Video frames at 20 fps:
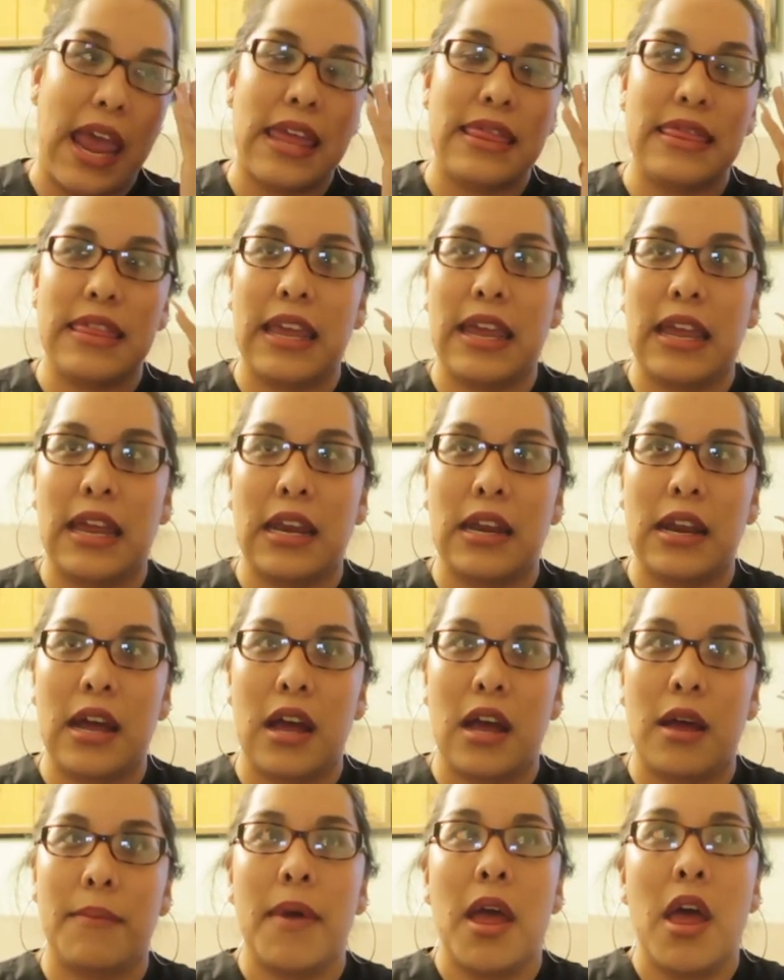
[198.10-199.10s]
and then
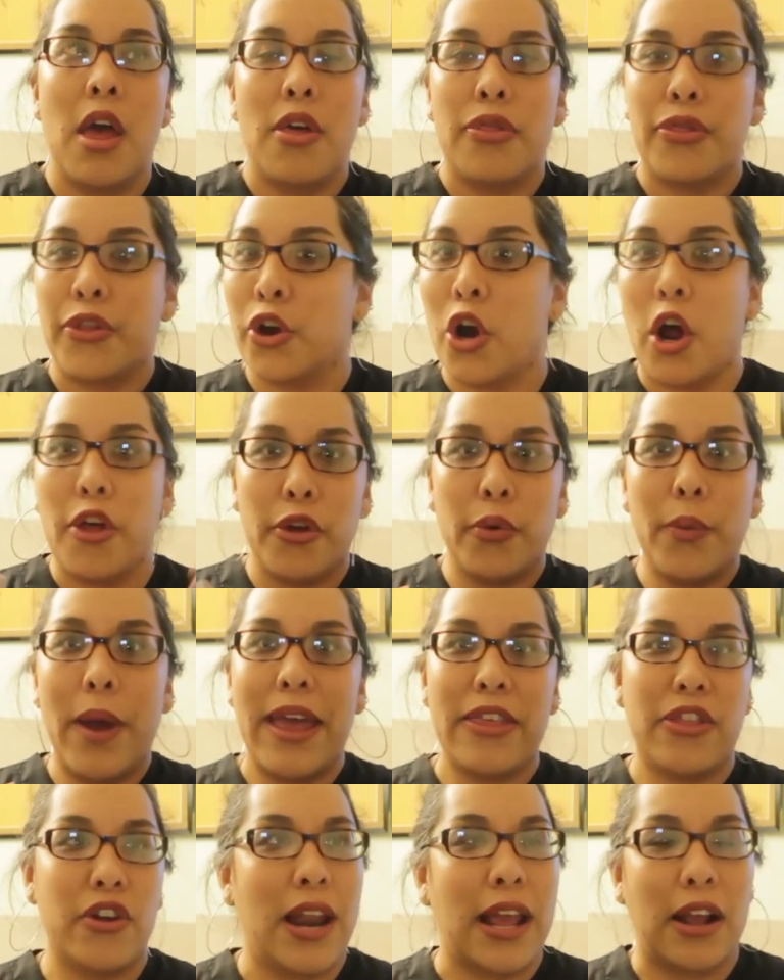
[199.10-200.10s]
um, they're on their
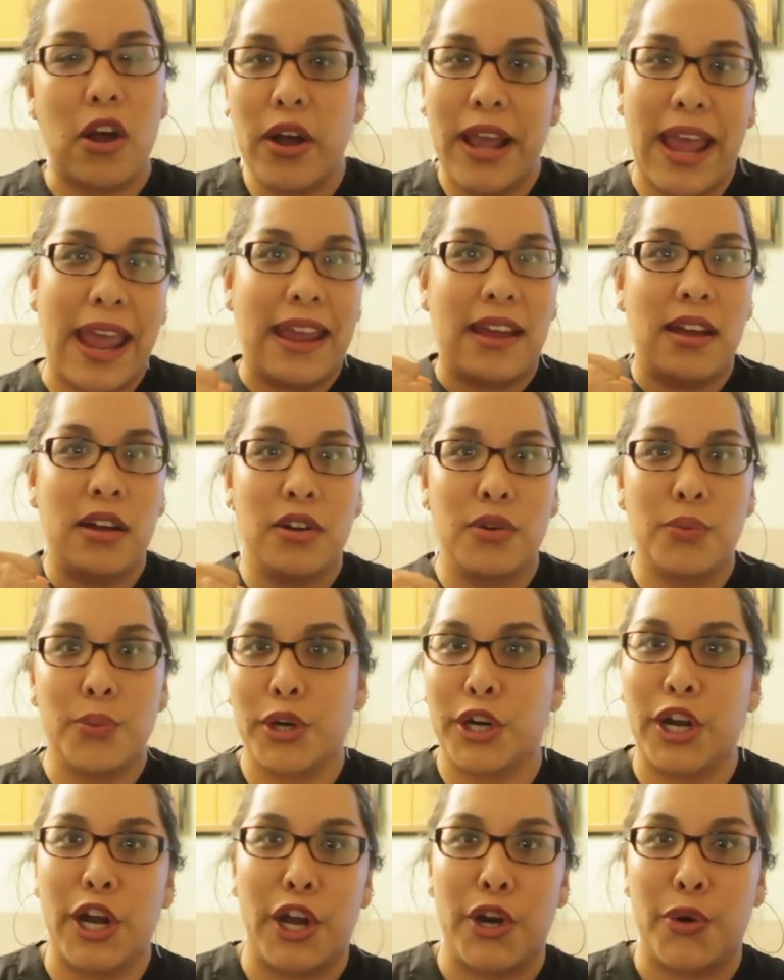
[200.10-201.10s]
way. They're like, okay,
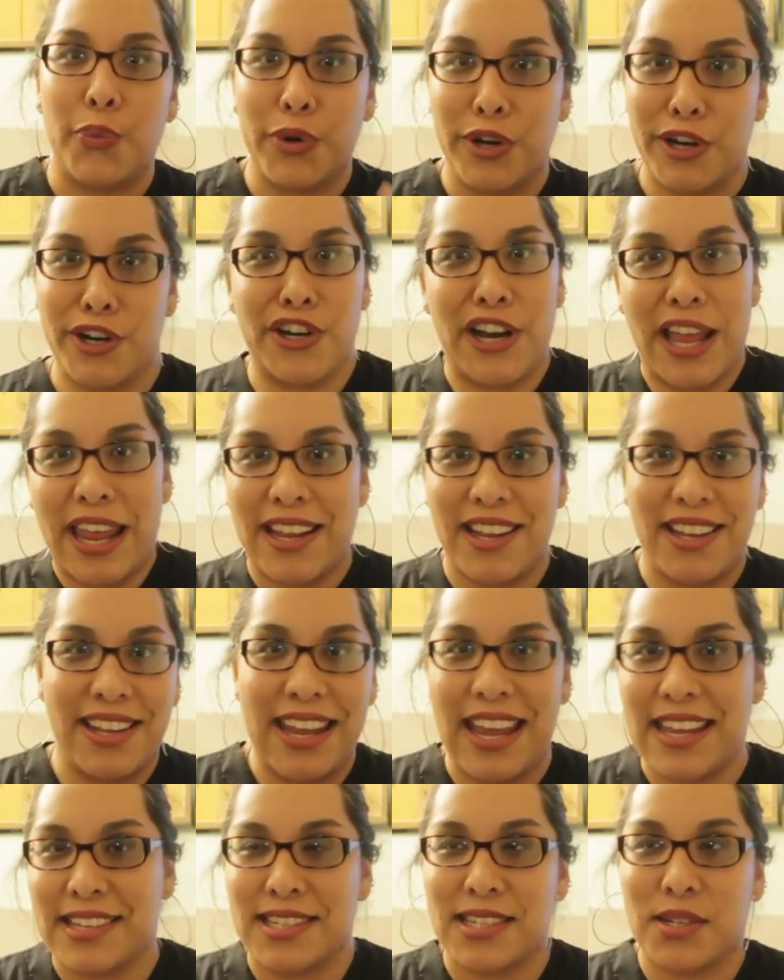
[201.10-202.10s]
we're good. We're like,
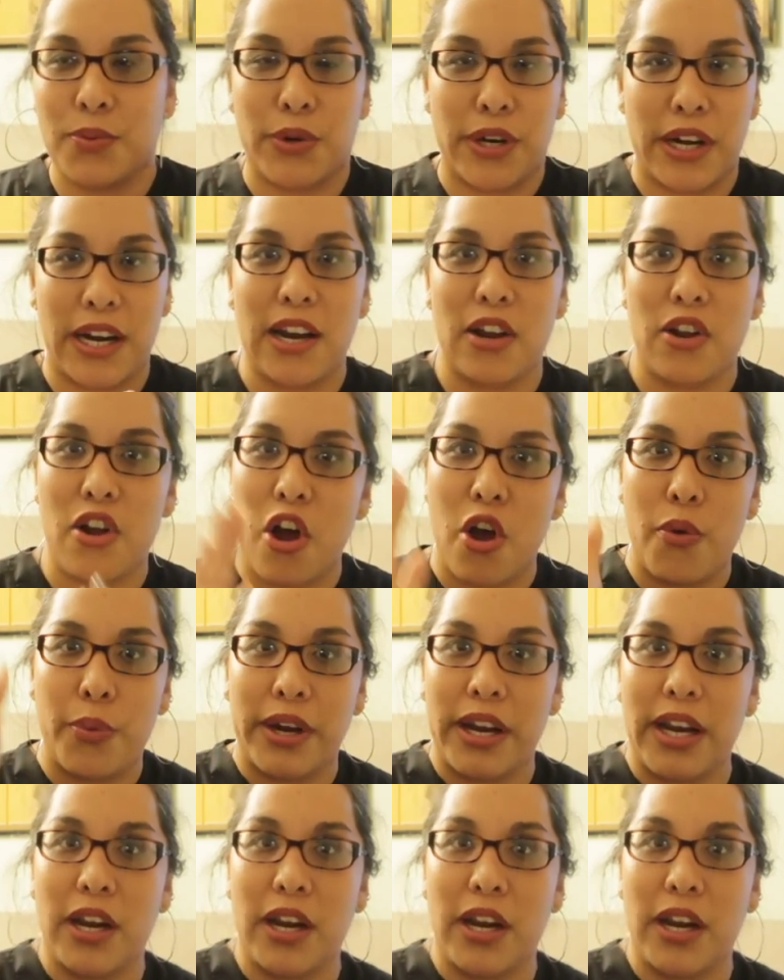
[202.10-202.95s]
yes, we're gonna go. We're